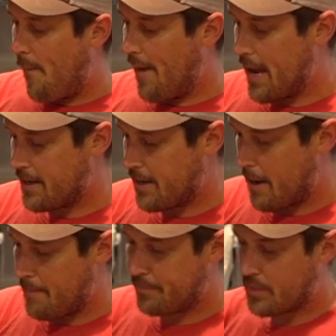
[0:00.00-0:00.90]
And
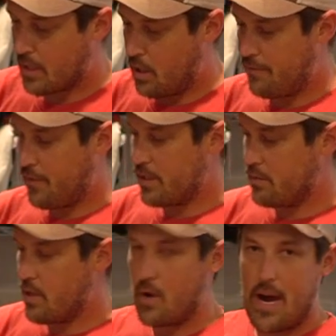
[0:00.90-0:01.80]
hopefully
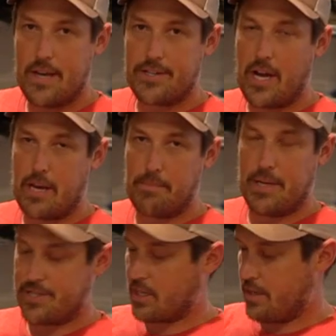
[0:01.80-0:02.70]
you know how to tie a
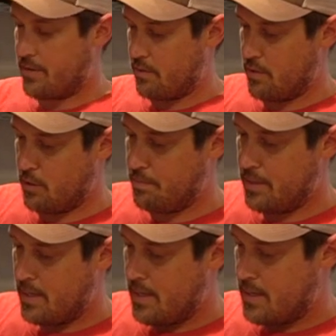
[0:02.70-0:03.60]
prussic onto a rope
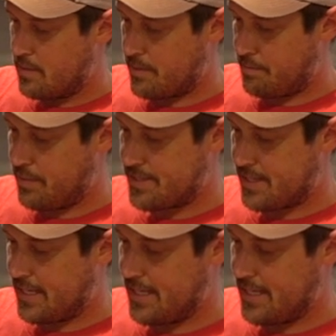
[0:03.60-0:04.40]
with a prussic